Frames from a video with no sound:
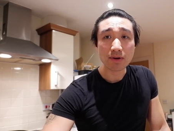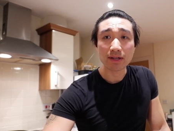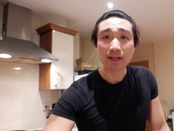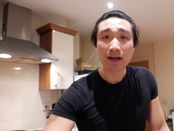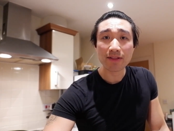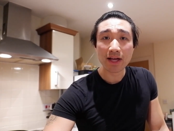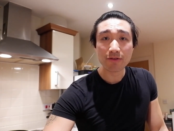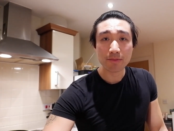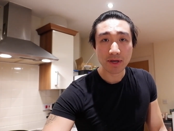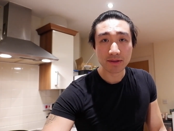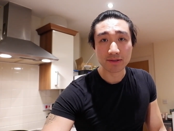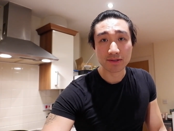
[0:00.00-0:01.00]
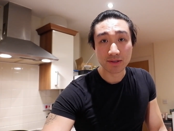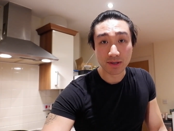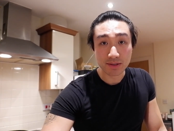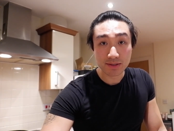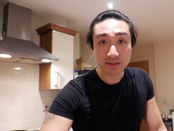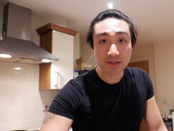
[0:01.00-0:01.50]
Right, now that we made the
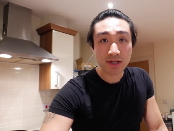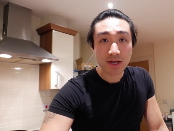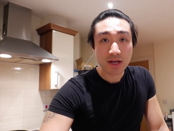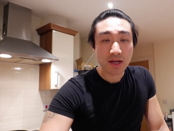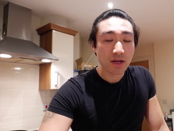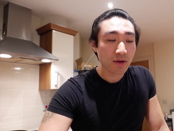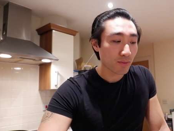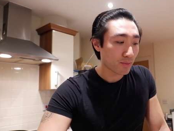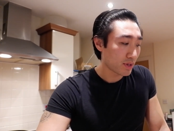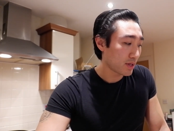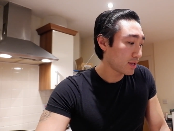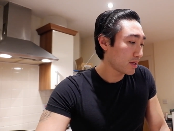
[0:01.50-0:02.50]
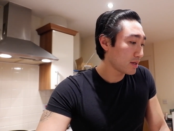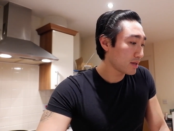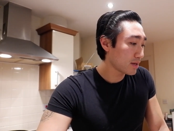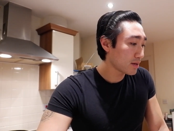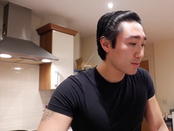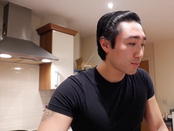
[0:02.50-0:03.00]
sauce,
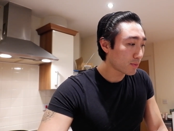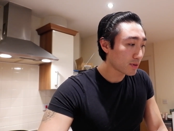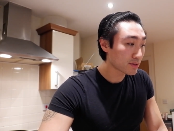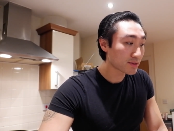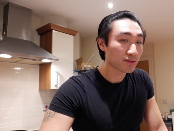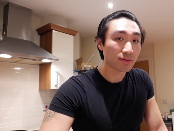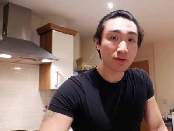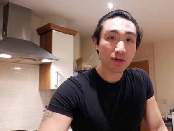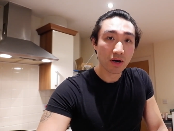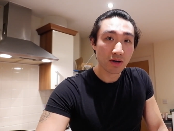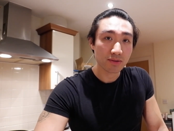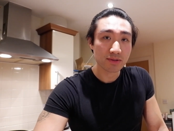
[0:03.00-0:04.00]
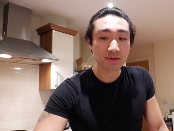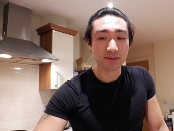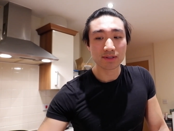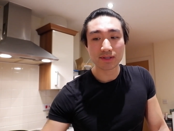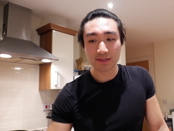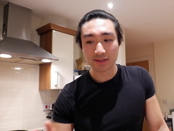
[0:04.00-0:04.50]
we want to coat. So
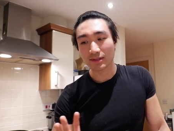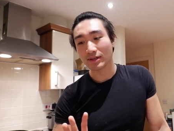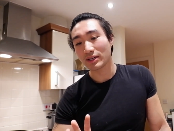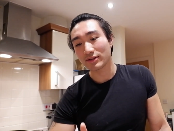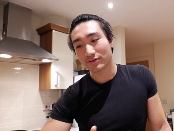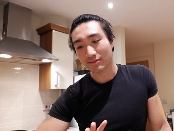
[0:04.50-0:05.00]
this is kind